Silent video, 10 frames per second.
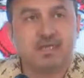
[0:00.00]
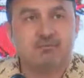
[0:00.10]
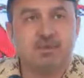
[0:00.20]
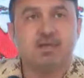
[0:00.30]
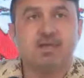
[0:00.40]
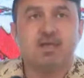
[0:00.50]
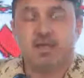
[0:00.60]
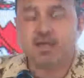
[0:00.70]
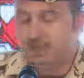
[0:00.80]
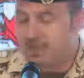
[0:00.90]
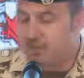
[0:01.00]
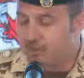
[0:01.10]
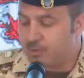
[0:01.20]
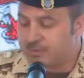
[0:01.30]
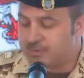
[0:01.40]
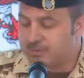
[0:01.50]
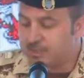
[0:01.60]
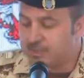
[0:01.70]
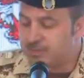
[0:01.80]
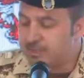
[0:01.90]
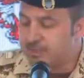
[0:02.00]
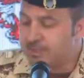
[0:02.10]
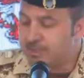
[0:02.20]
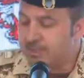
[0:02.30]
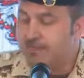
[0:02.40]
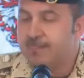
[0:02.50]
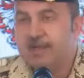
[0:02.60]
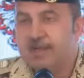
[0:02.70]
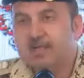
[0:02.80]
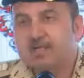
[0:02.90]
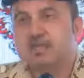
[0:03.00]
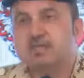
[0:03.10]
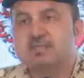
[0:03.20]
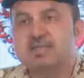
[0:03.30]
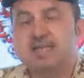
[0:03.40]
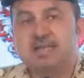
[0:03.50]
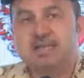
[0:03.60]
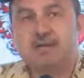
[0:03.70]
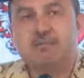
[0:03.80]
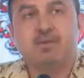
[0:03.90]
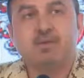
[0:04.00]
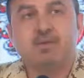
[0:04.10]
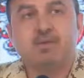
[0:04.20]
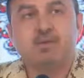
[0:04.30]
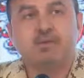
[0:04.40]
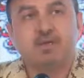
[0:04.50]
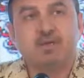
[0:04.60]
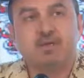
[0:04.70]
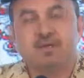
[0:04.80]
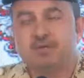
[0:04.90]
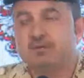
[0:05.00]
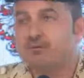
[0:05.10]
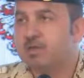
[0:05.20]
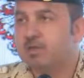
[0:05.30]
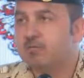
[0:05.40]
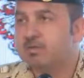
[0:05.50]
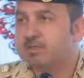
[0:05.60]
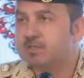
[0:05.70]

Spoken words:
take the right information from the right people. And for those